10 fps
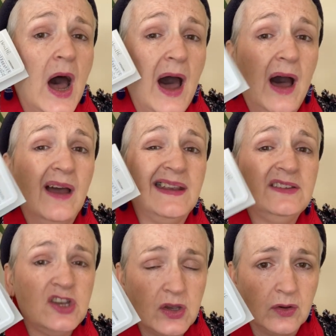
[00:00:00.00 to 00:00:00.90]
I
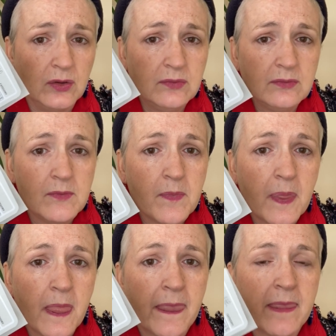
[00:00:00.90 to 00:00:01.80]
knew
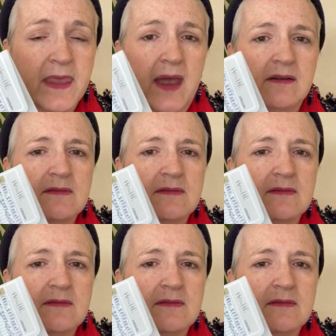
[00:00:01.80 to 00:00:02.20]
that